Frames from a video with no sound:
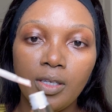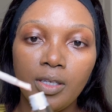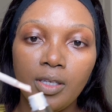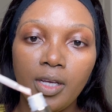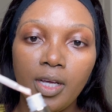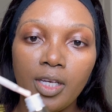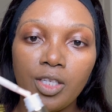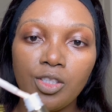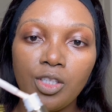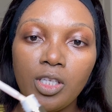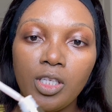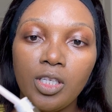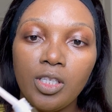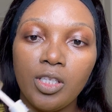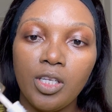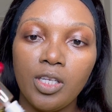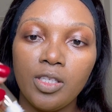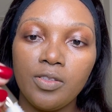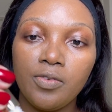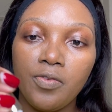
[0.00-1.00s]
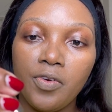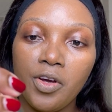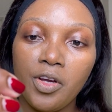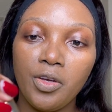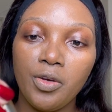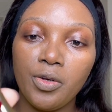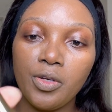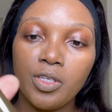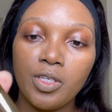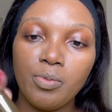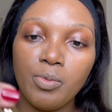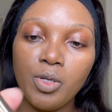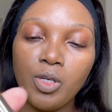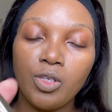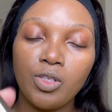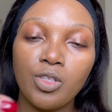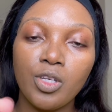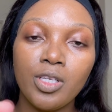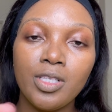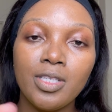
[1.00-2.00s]
it's very good because
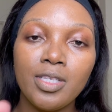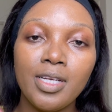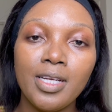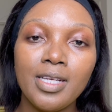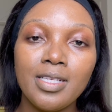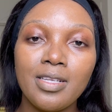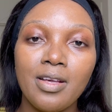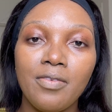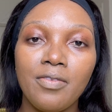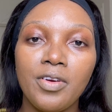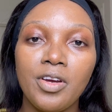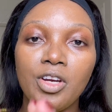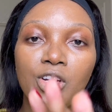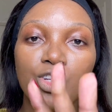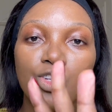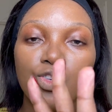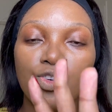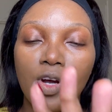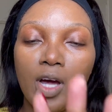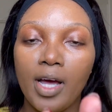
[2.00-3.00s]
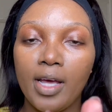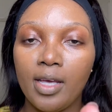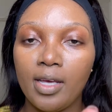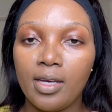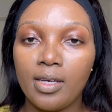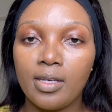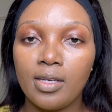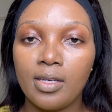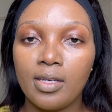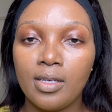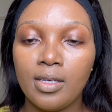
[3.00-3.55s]
concealers are very drying.